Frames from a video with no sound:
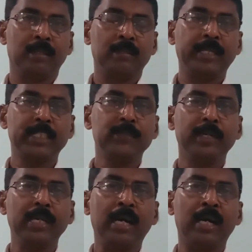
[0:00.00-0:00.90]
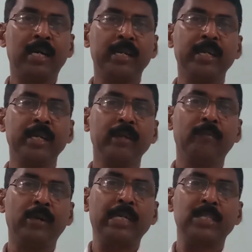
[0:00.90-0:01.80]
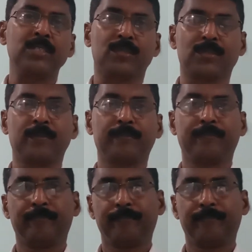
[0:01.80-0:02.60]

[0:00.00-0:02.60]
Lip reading: That's why RNA viruses